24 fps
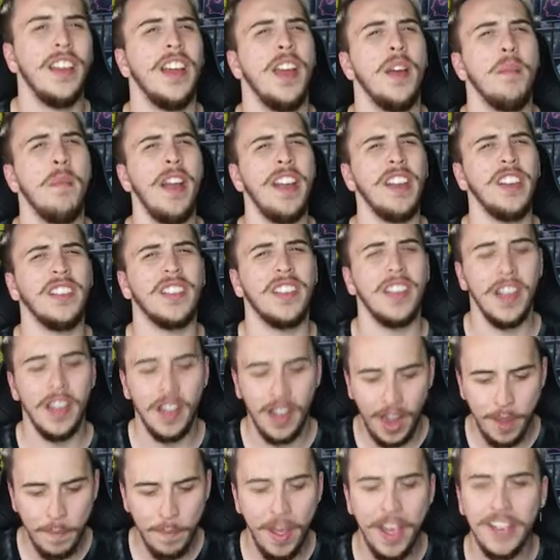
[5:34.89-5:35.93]
Am I,
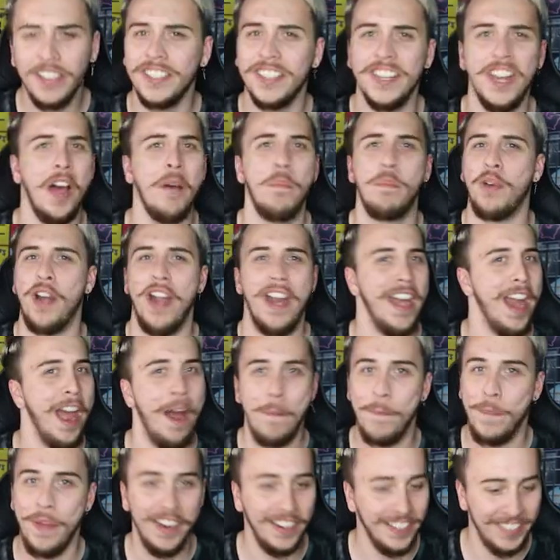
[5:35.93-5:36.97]
I'm messing up right
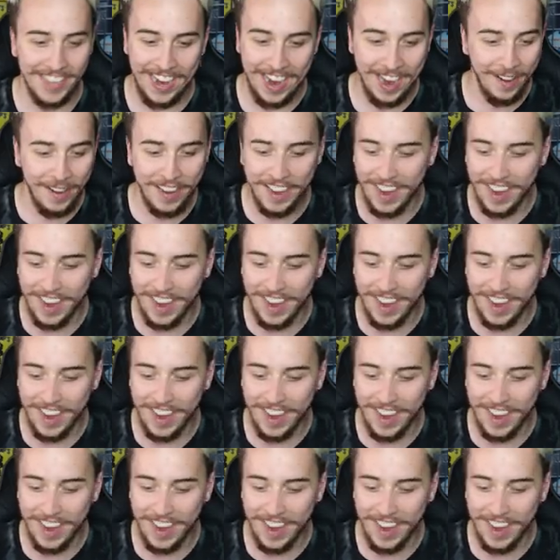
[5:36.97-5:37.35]
now, big time,